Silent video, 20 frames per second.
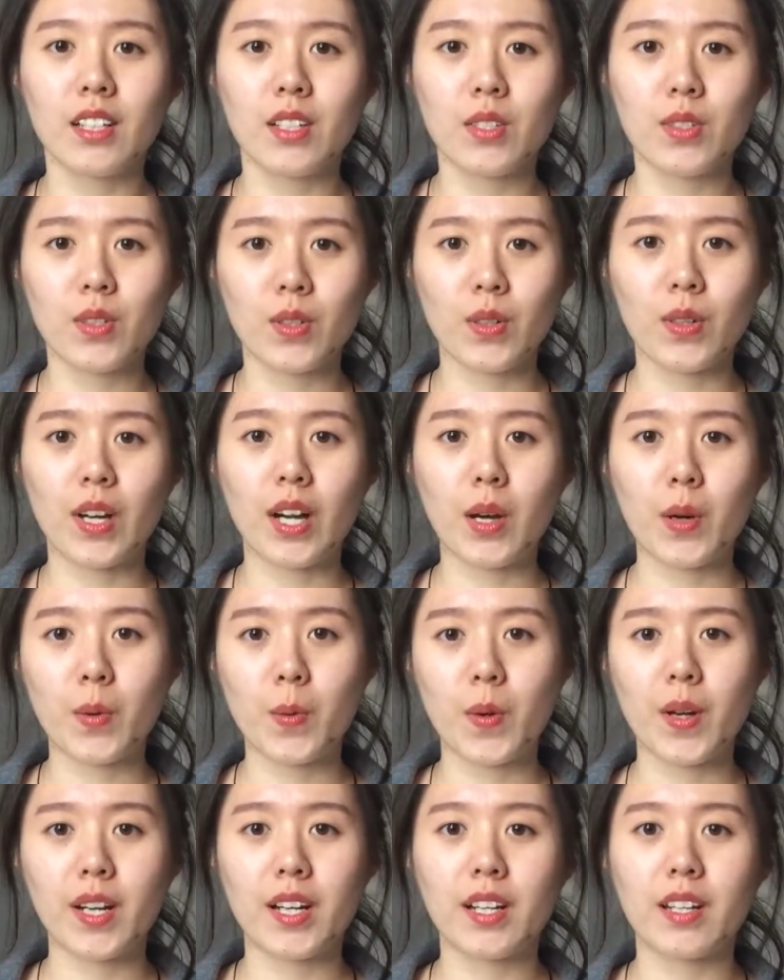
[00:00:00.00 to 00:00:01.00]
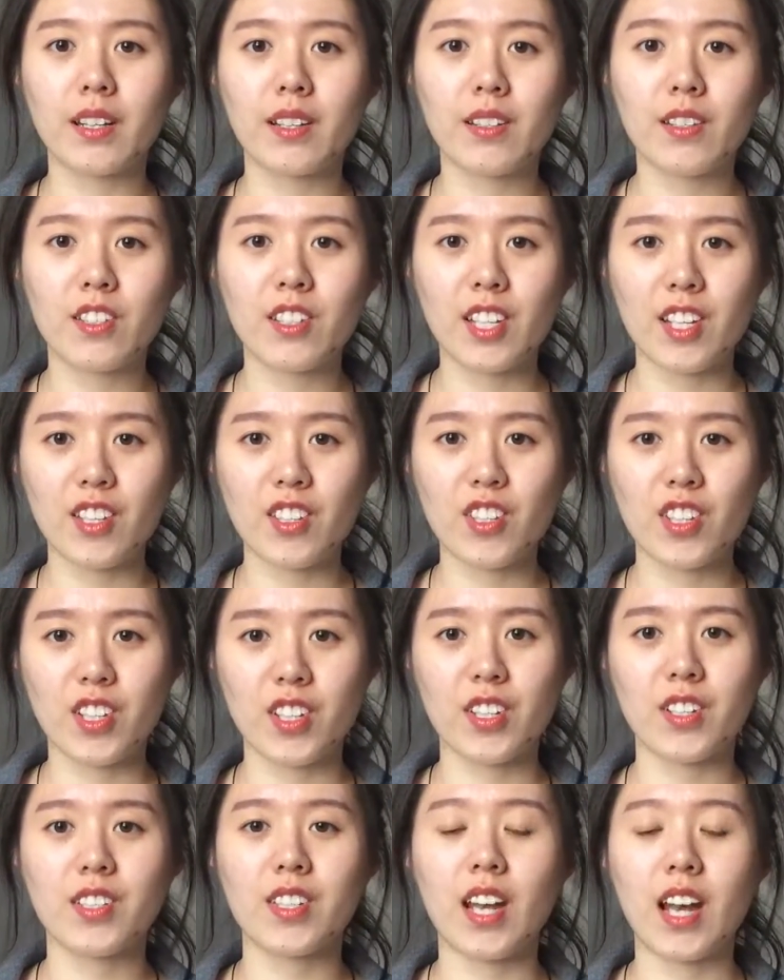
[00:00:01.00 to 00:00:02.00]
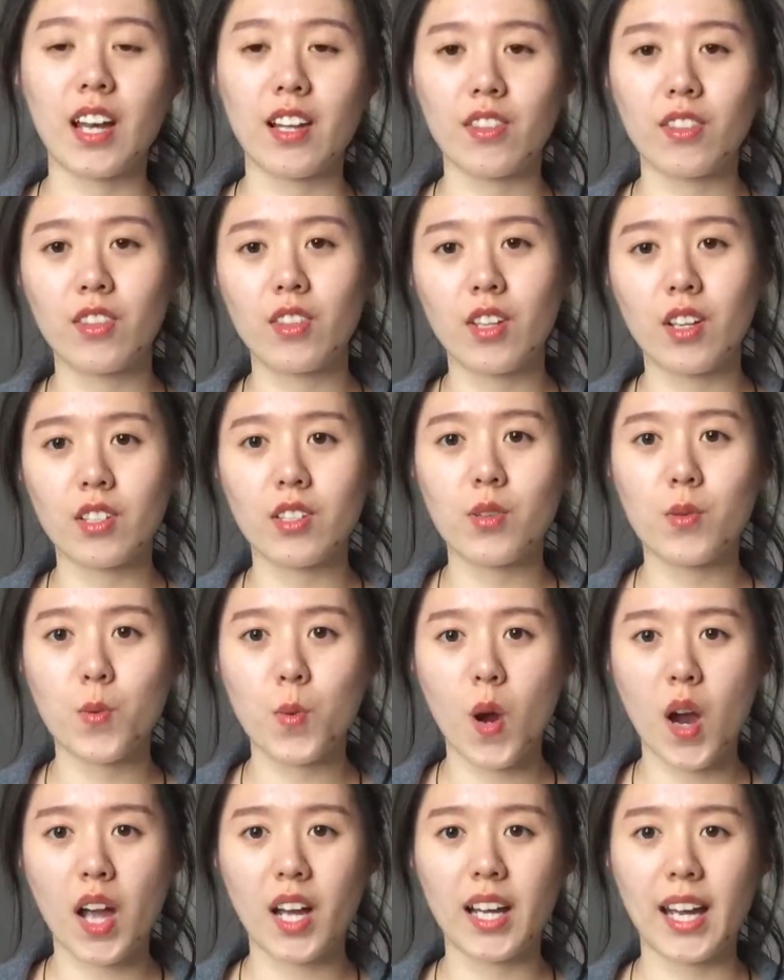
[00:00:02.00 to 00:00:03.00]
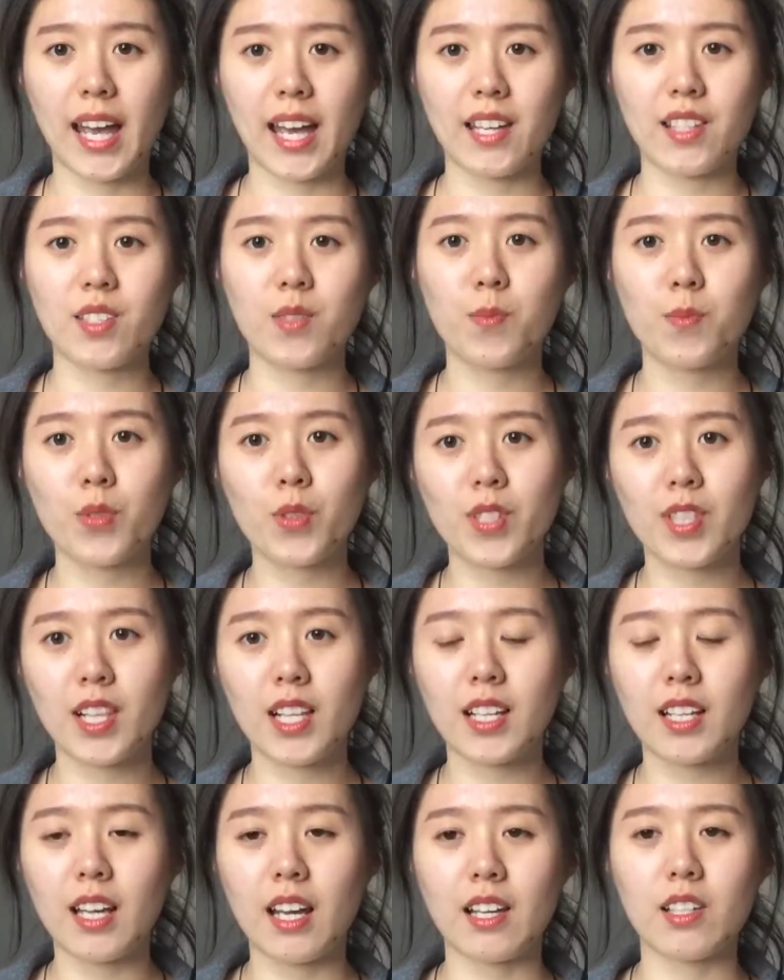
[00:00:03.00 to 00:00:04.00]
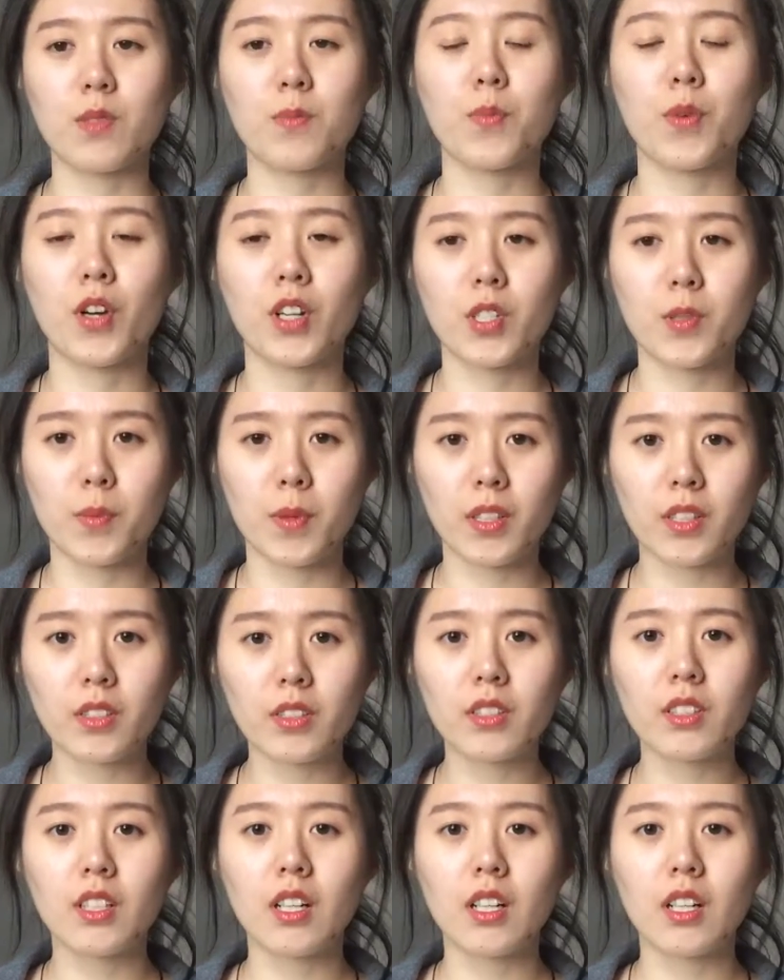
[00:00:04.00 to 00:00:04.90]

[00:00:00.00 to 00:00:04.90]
so our centers are not run as smoothly as possible.